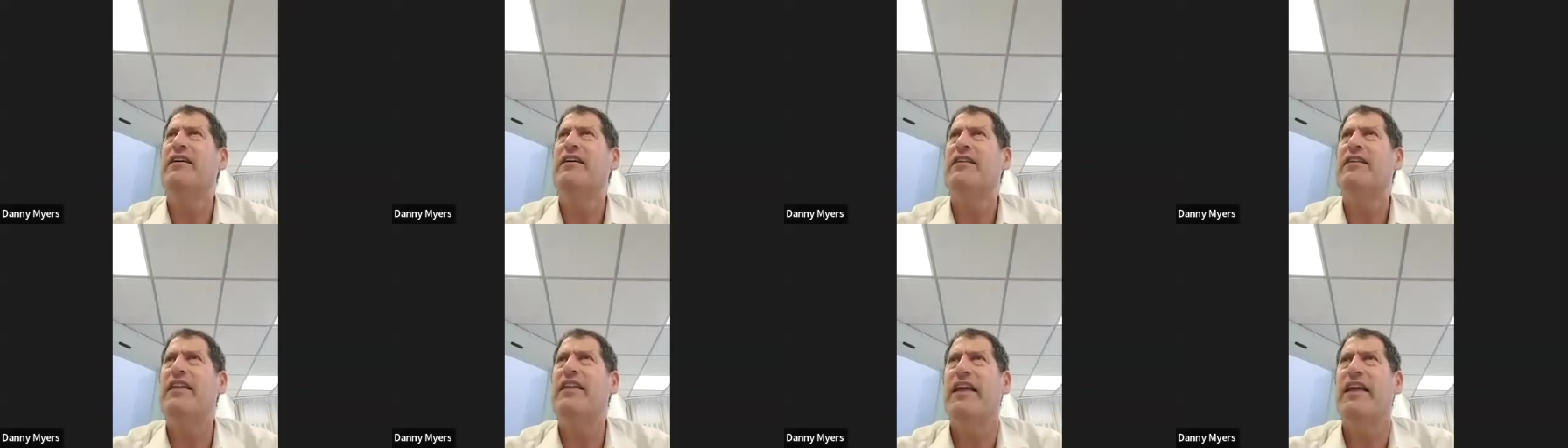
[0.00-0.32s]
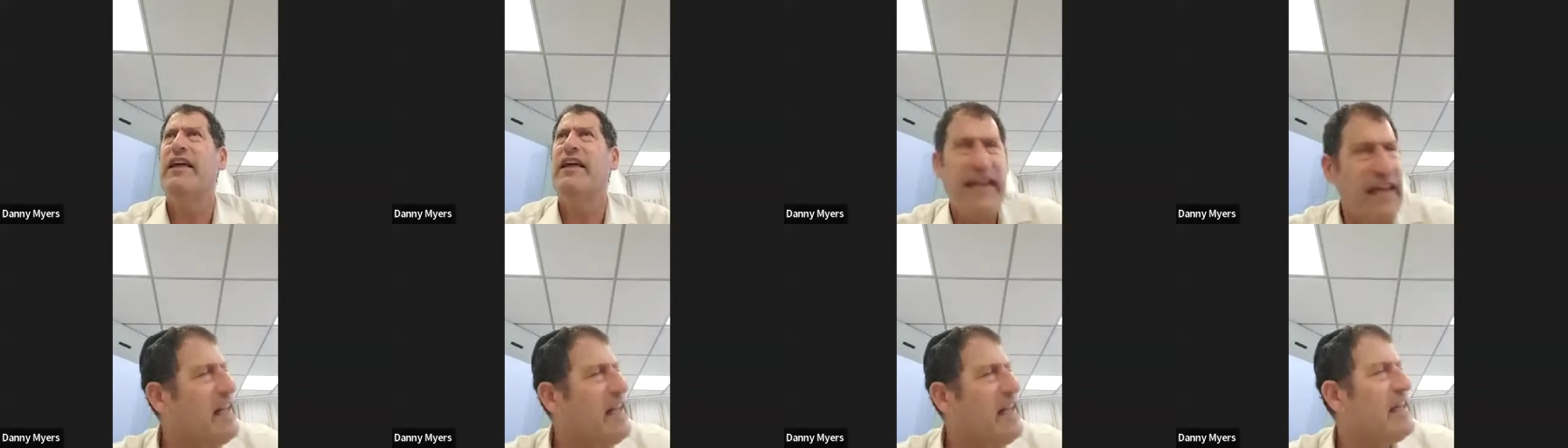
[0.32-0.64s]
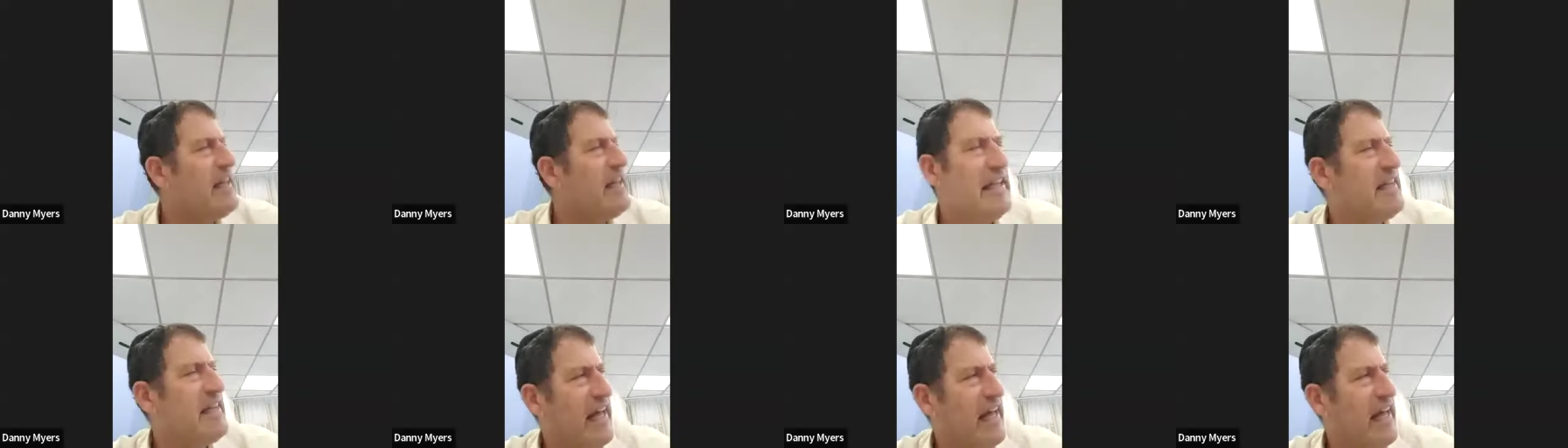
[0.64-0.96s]
They can't
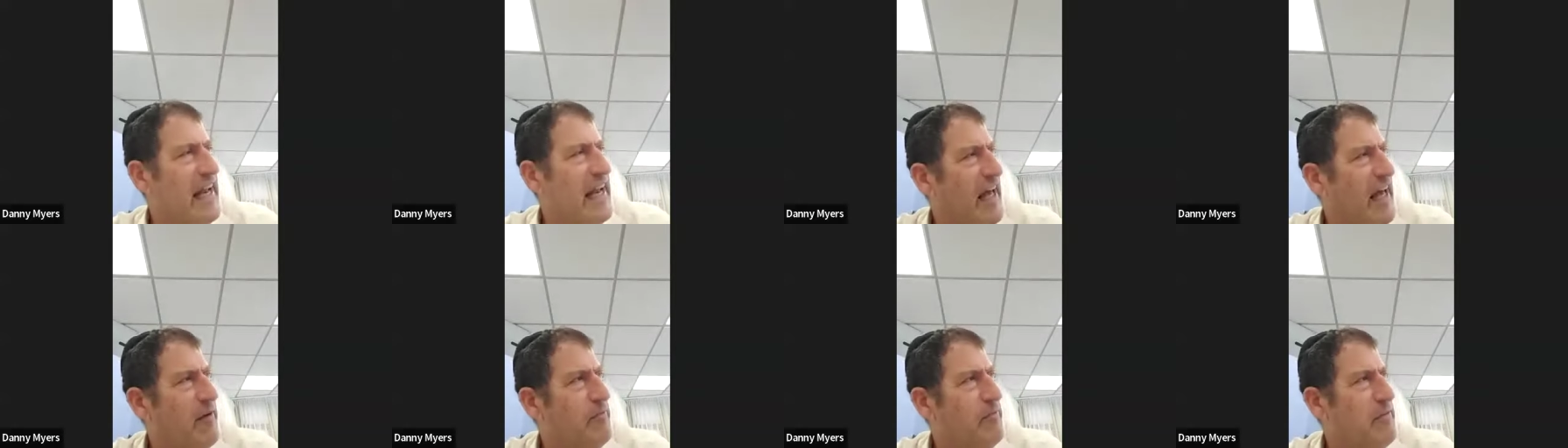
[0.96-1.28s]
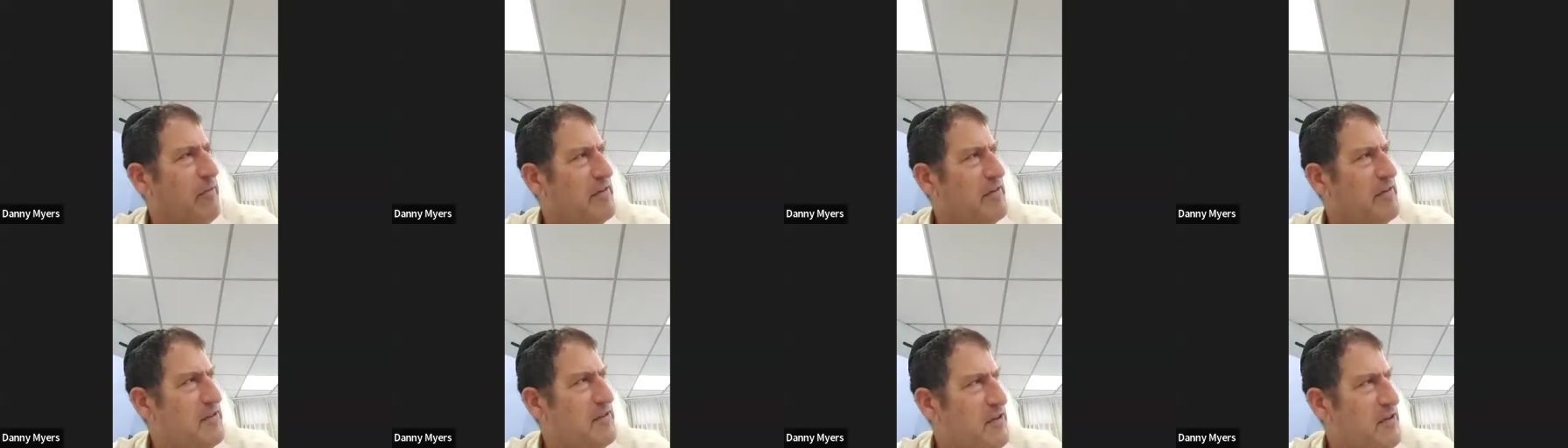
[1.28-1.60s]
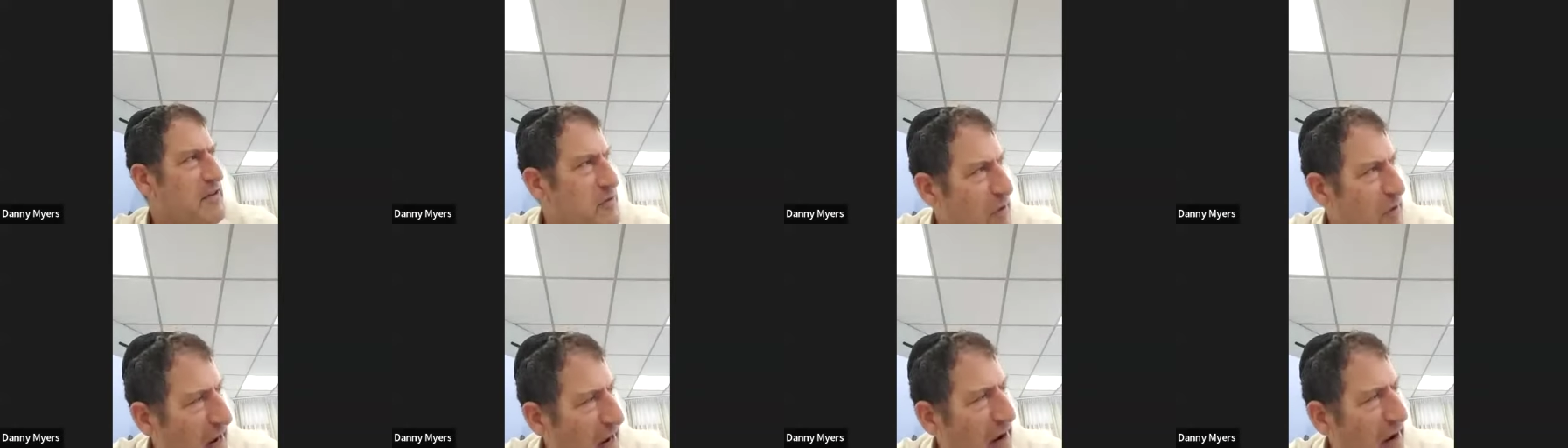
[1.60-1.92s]
let that happen. So
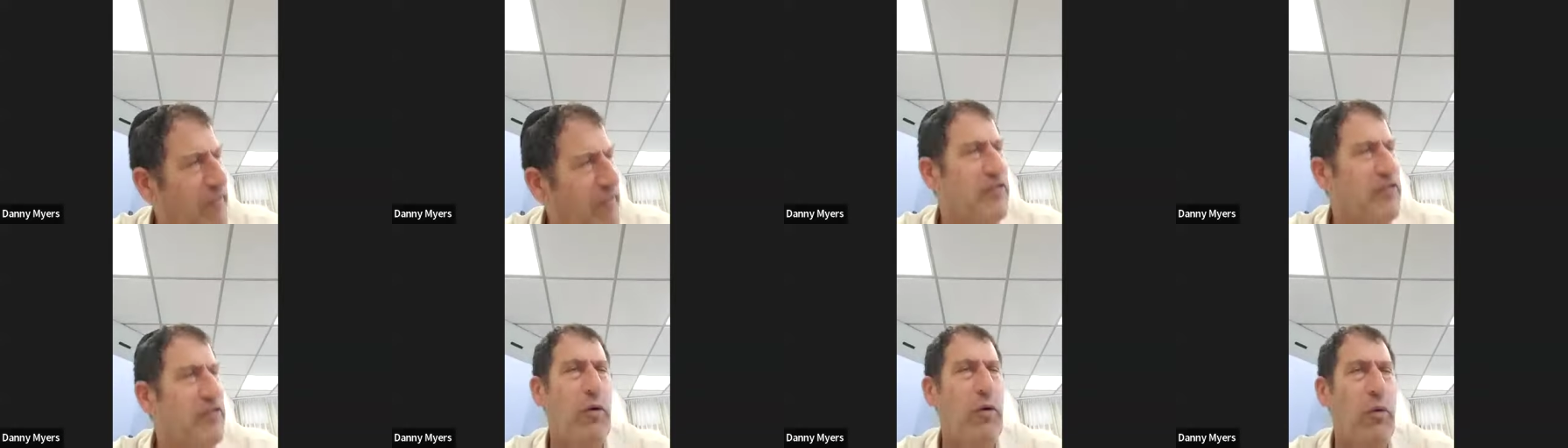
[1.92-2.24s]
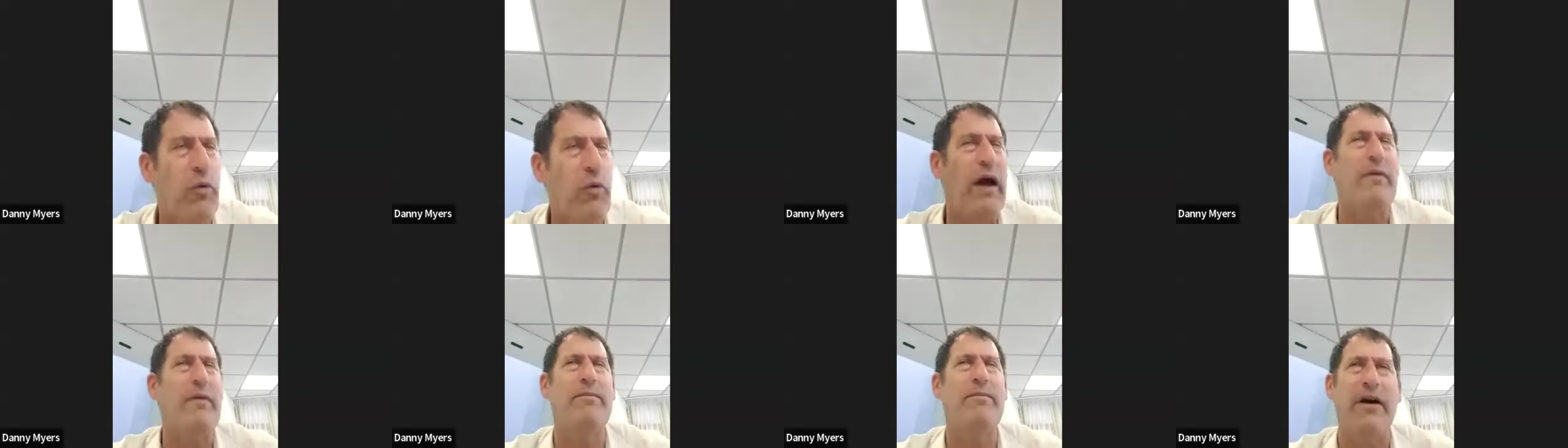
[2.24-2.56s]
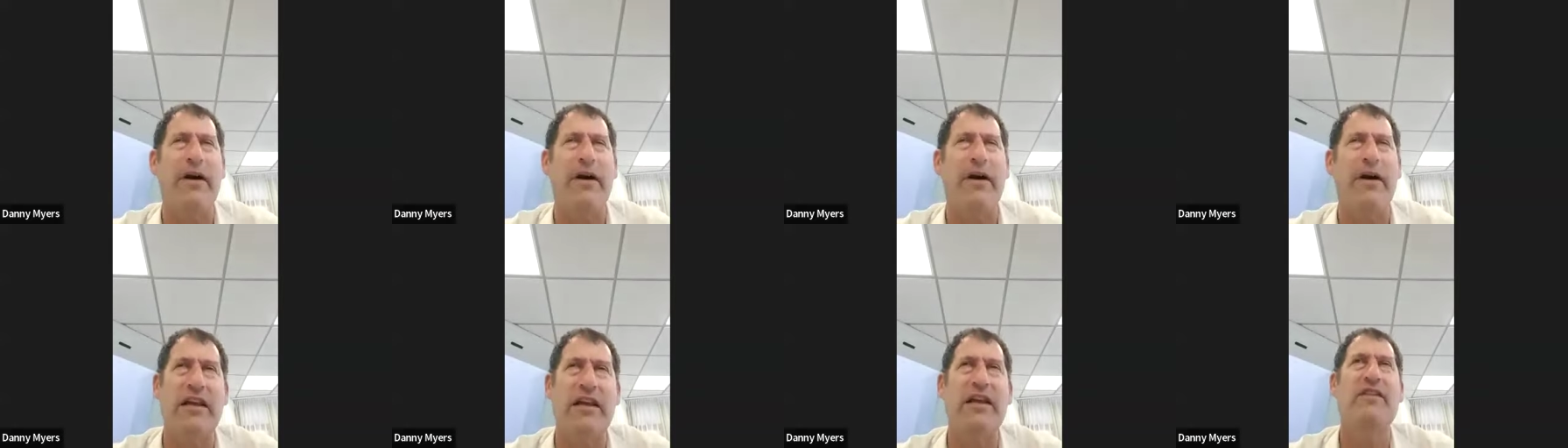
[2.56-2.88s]
you have to wipe
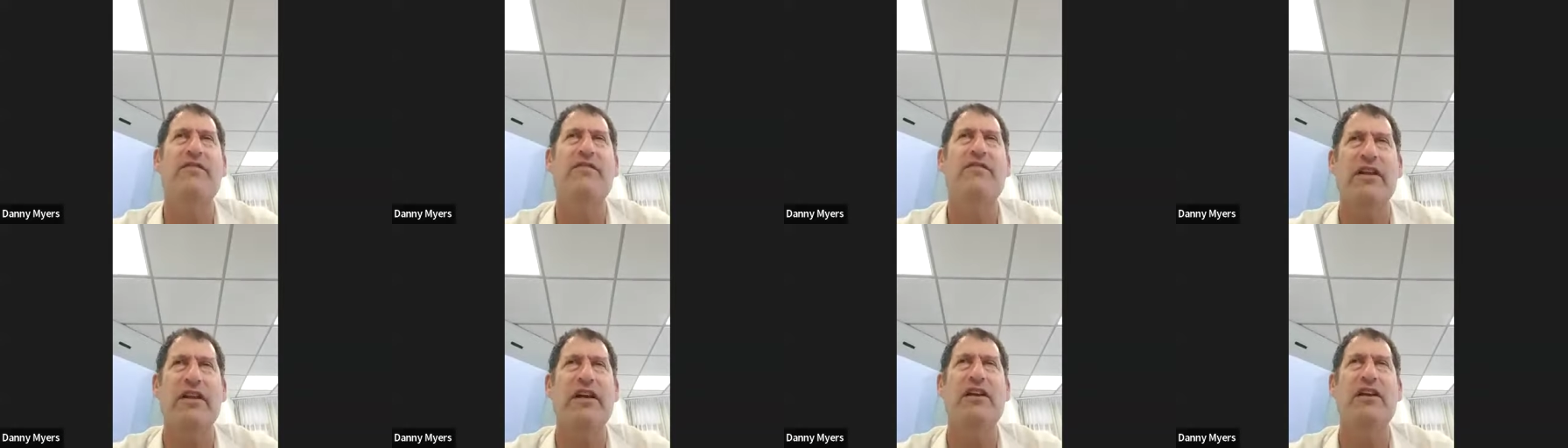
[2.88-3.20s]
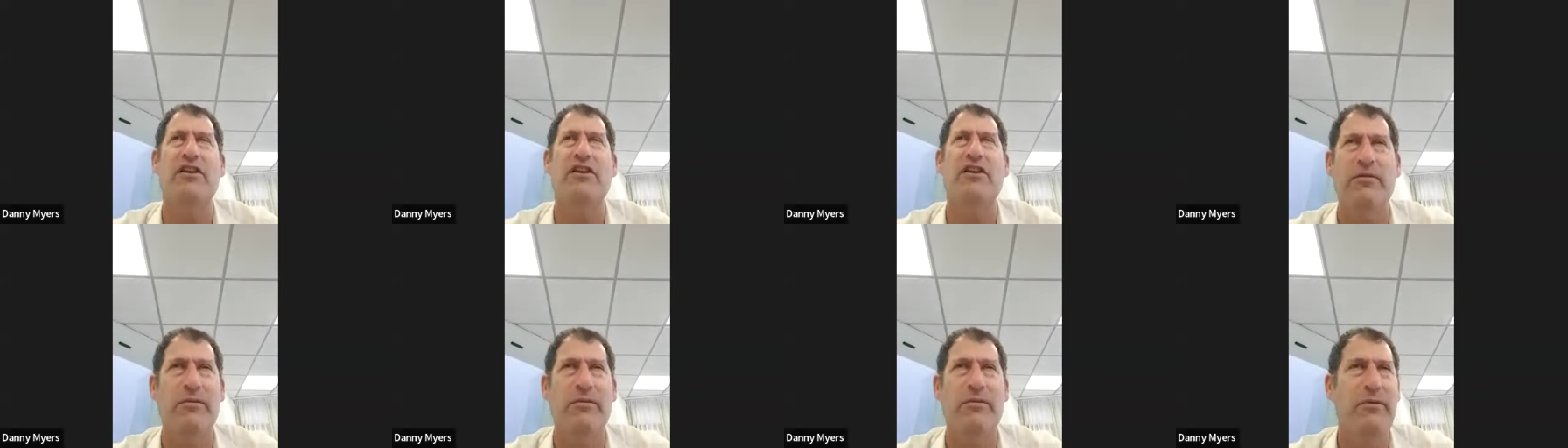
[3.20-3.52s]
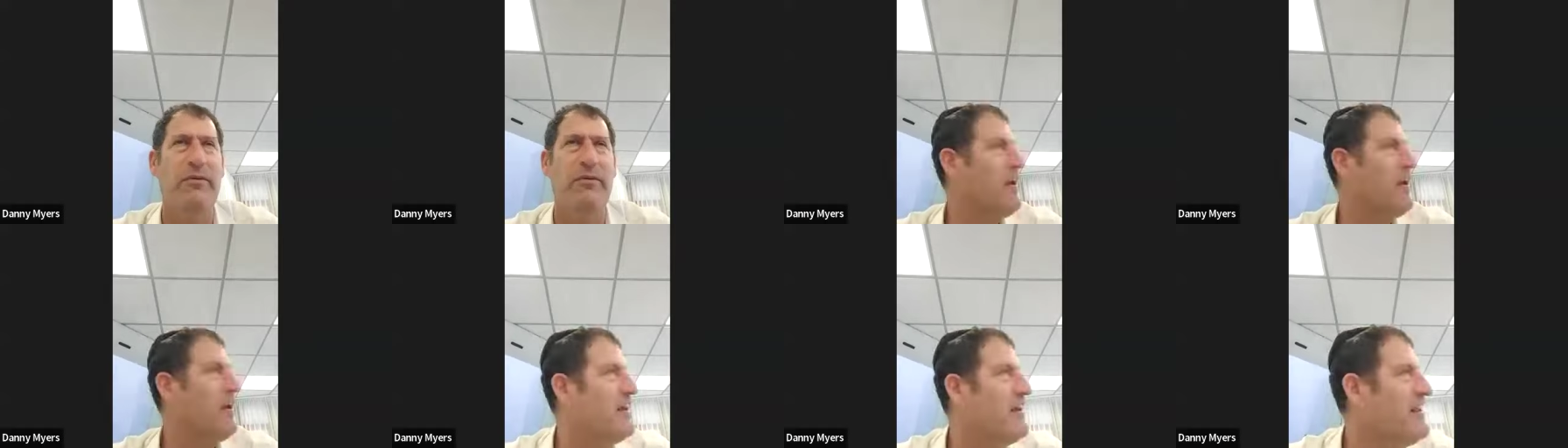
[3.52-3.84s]
out evil in your
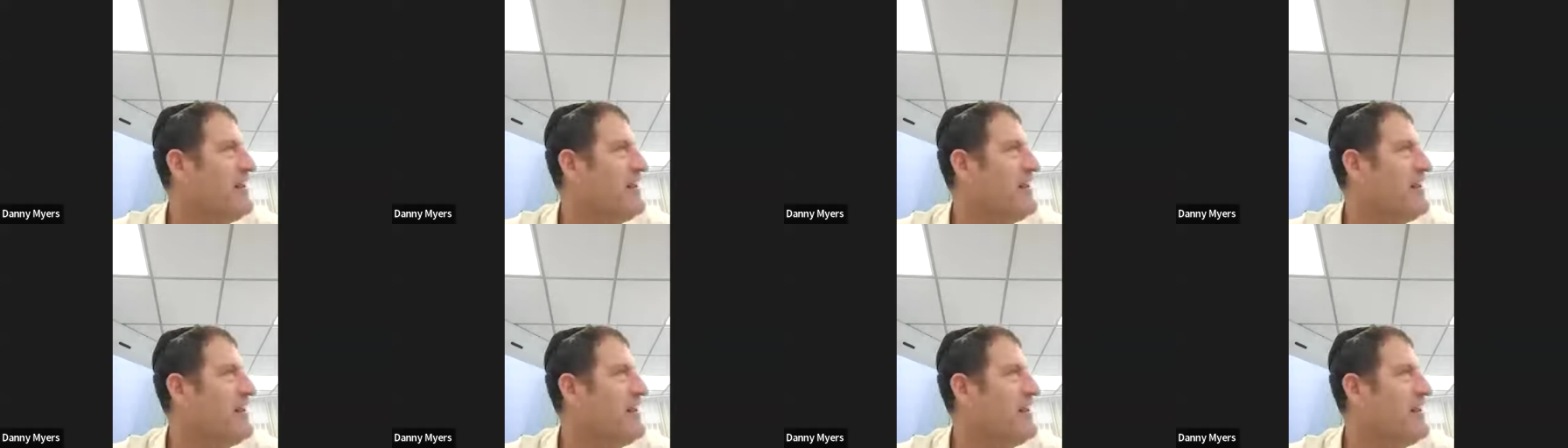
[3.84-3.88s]
community.